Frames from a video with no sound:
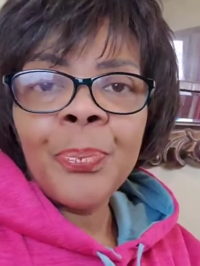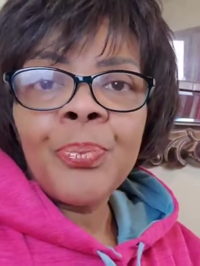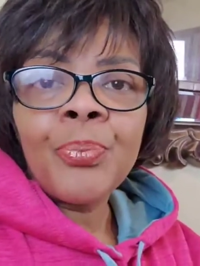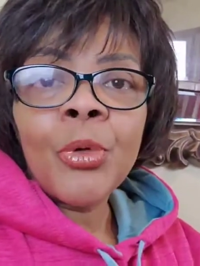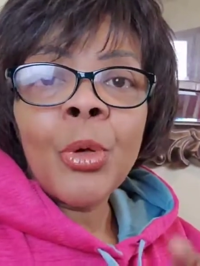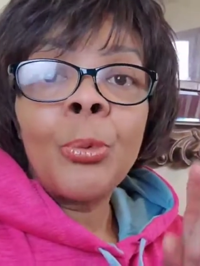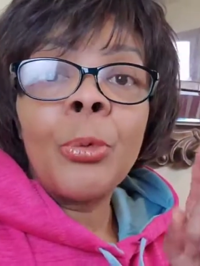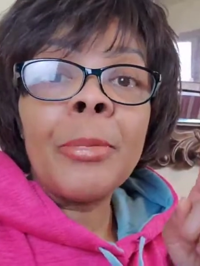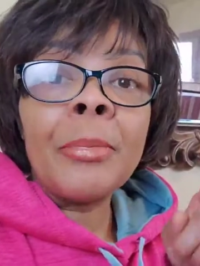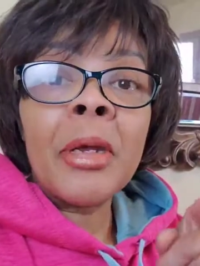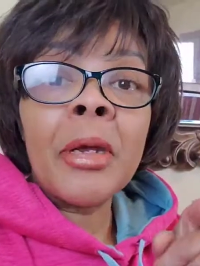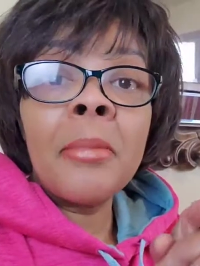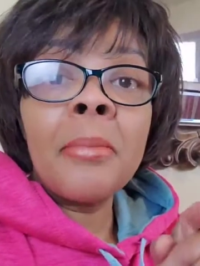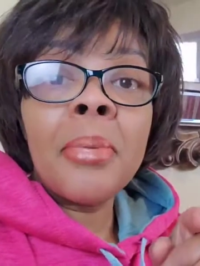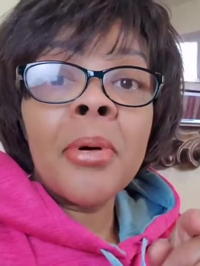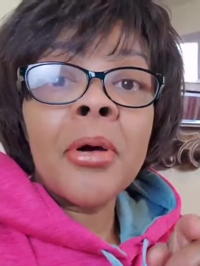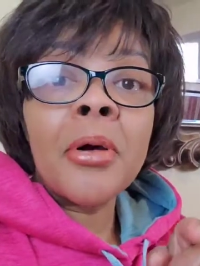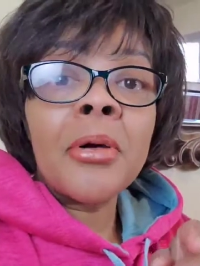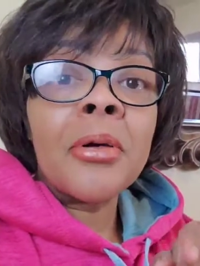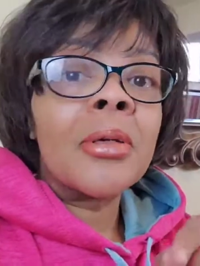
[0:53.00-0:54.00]

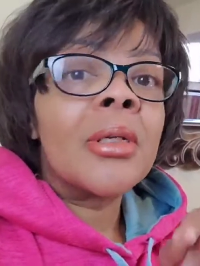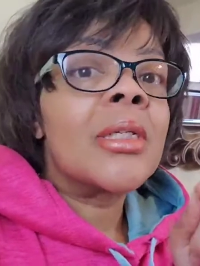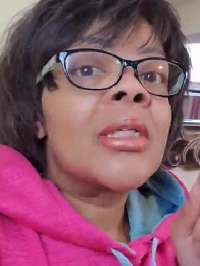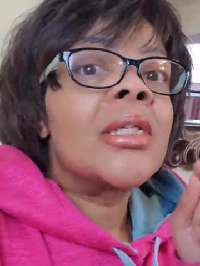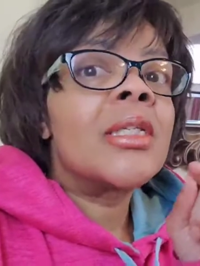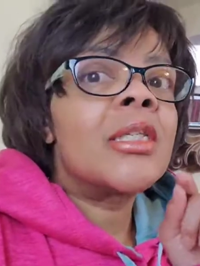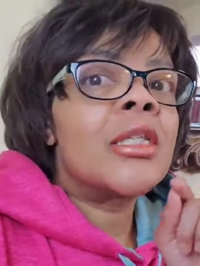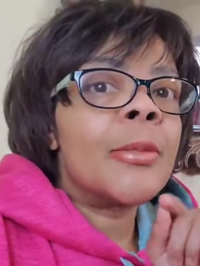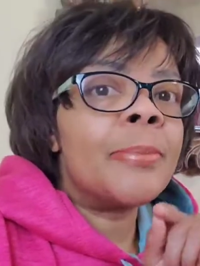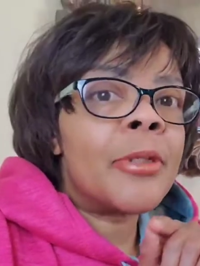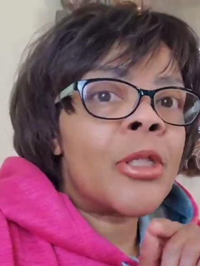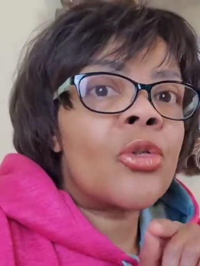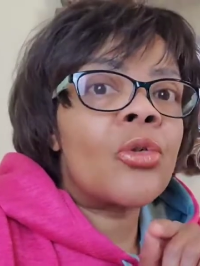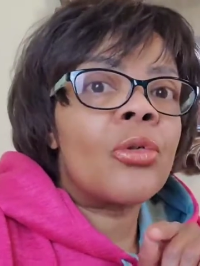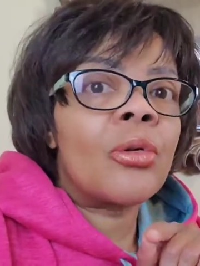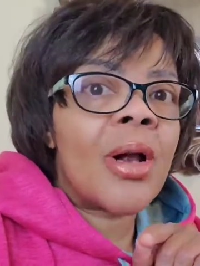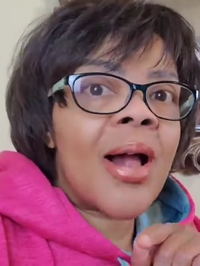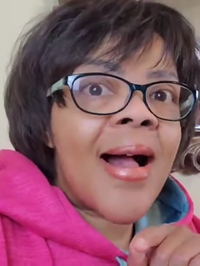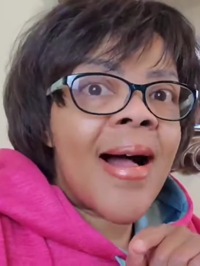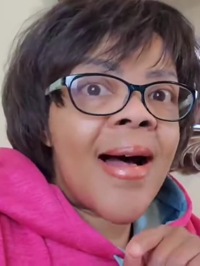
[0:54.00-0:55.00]
Remember,
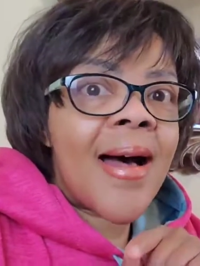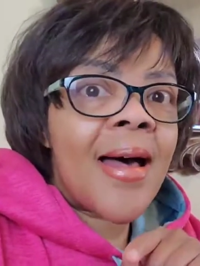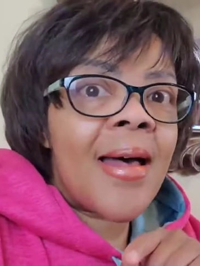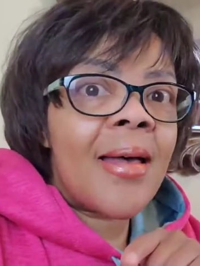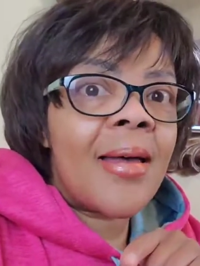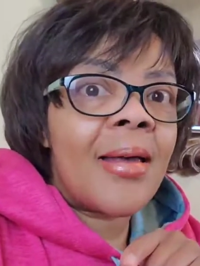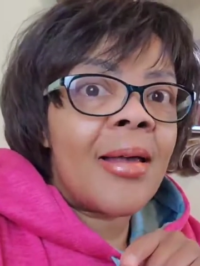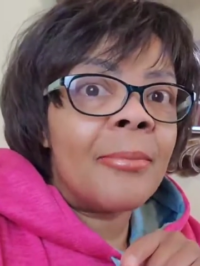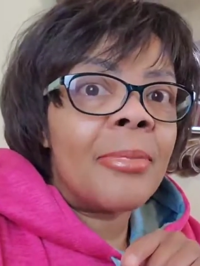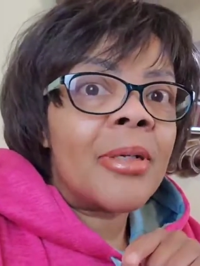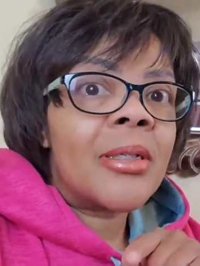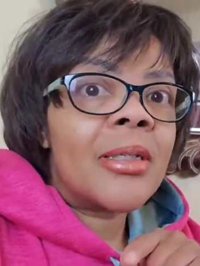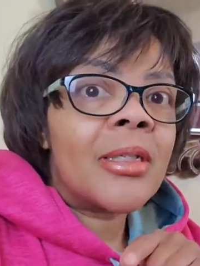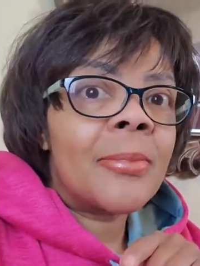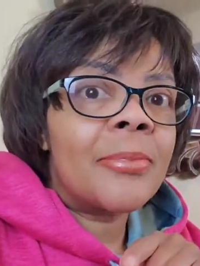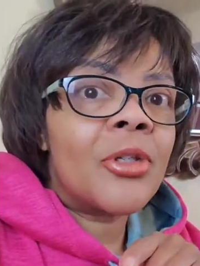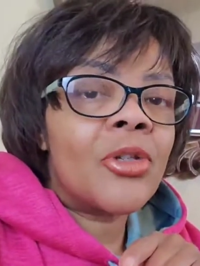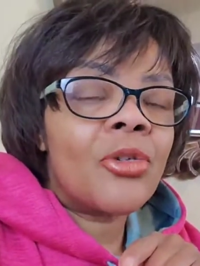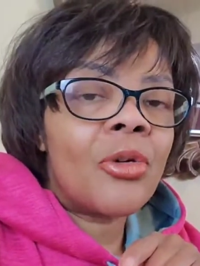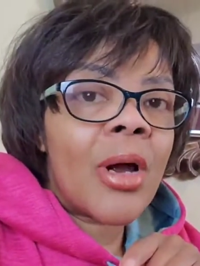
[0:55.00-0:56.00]
subscribe,
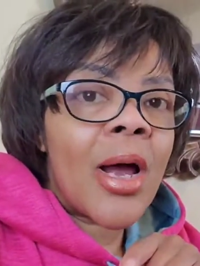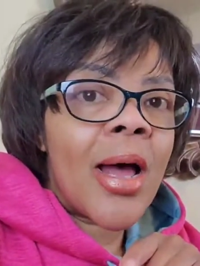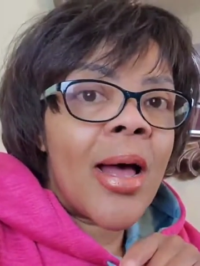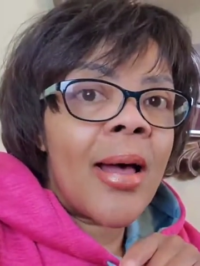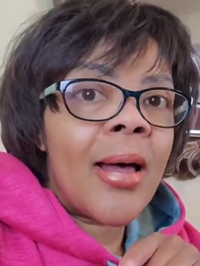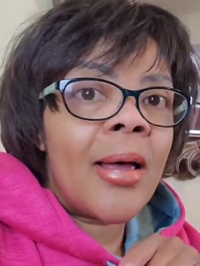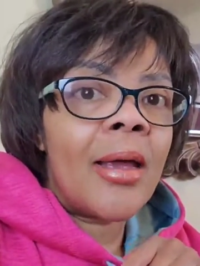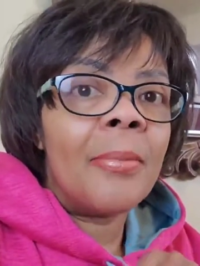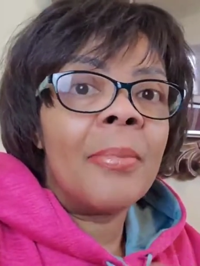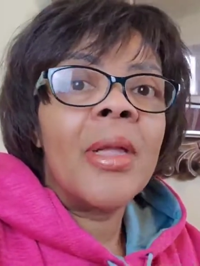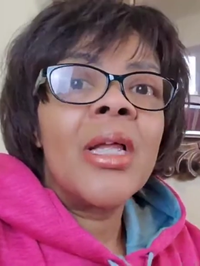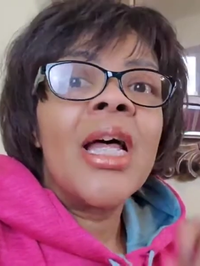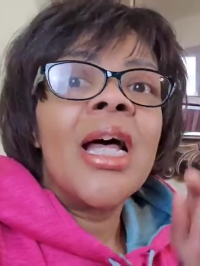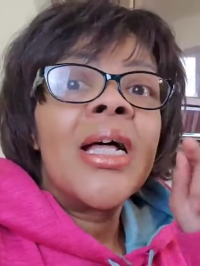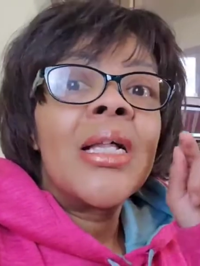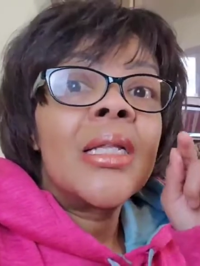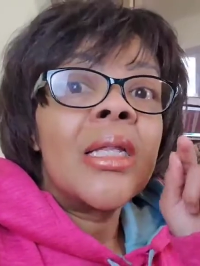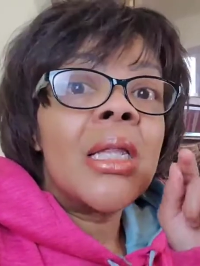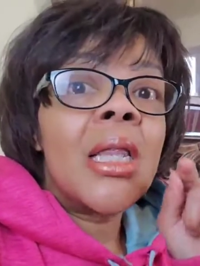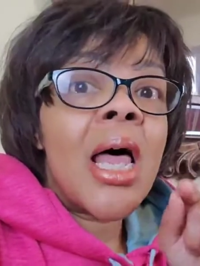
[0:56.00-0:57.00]
subscribe,
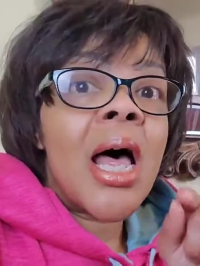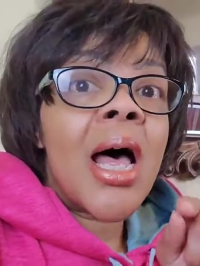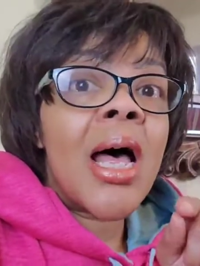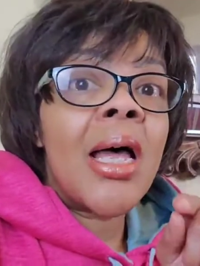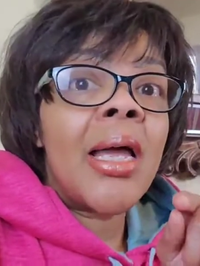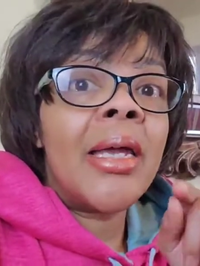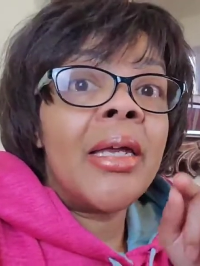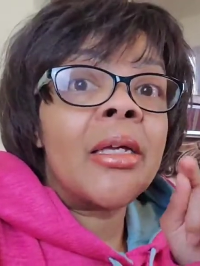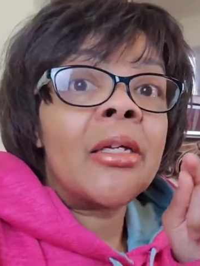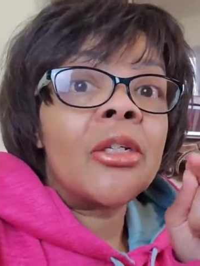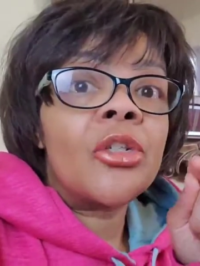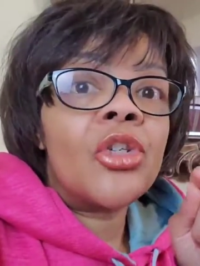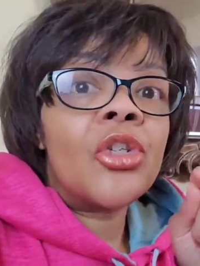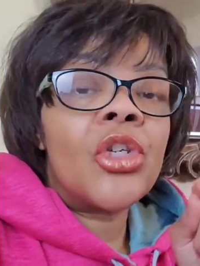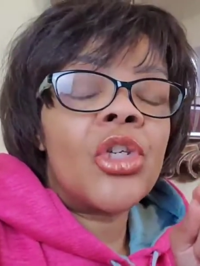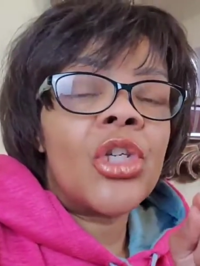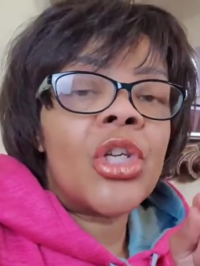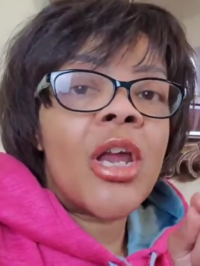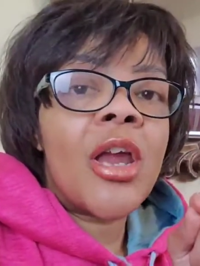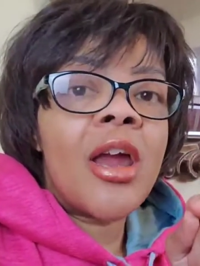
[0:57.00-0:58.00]
like,
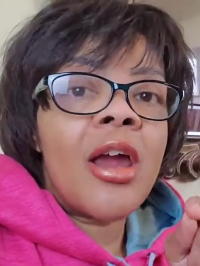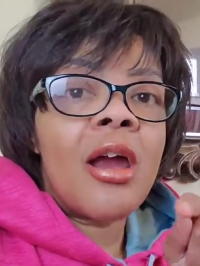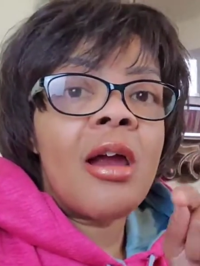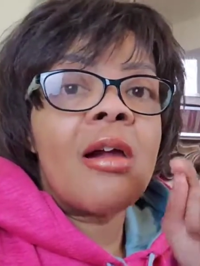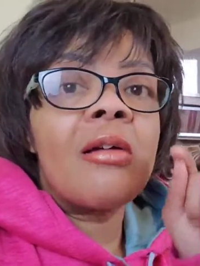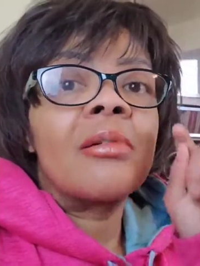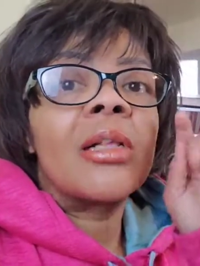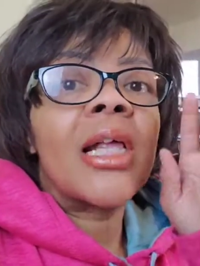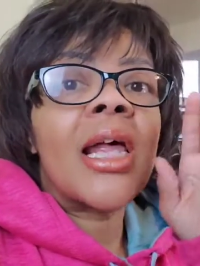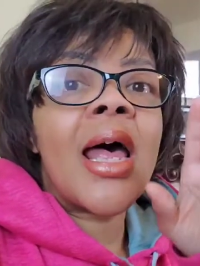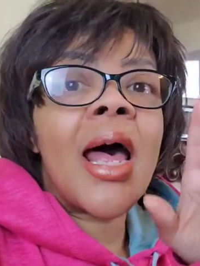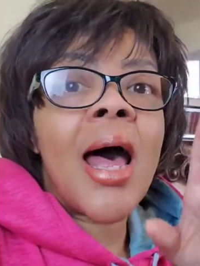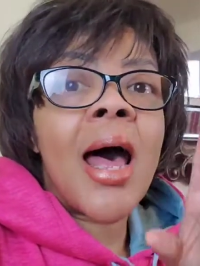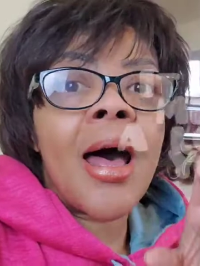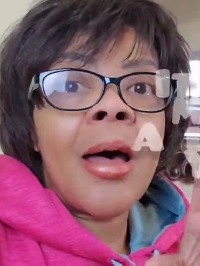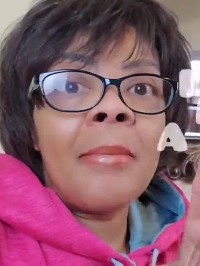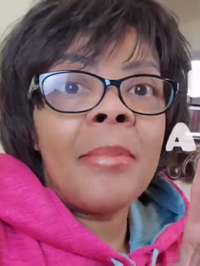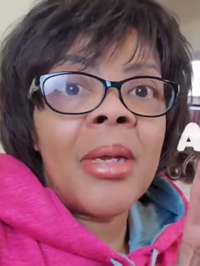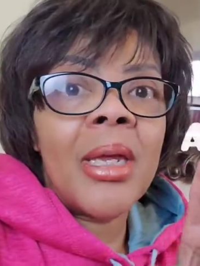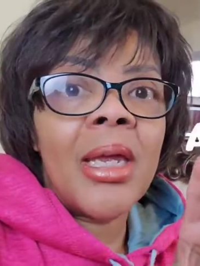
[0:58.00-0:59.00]
share,
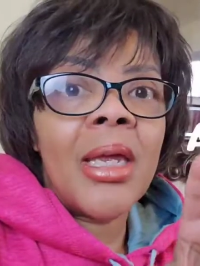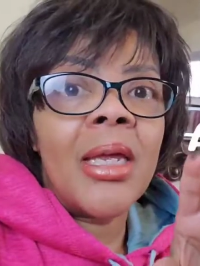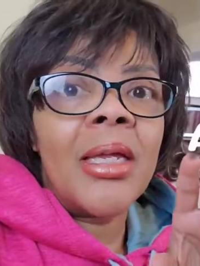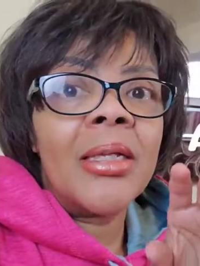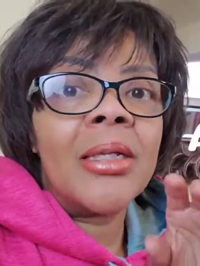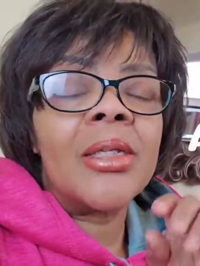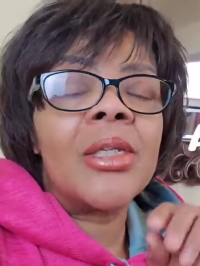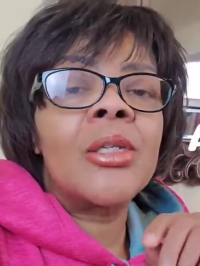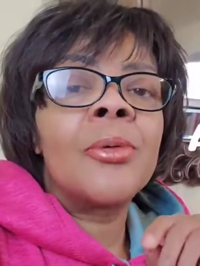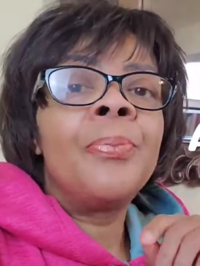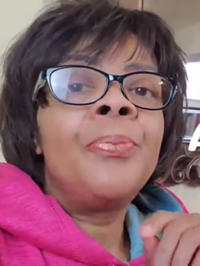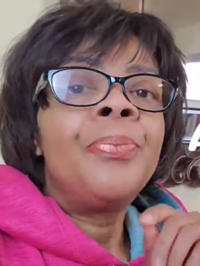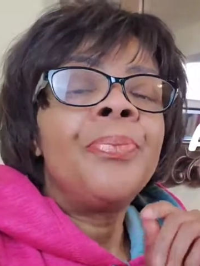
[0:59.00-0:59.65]
comment.